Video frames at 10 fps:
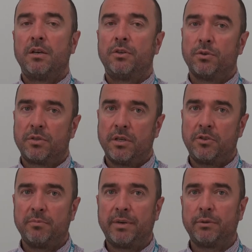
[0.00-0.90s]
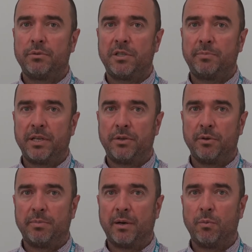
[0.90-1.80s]
Your surgeon may also speak to you
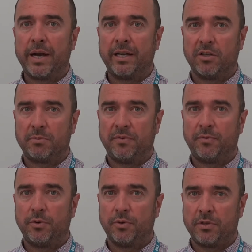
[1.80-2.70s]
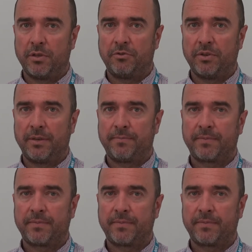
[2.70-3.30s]
about weight loss before your surgery.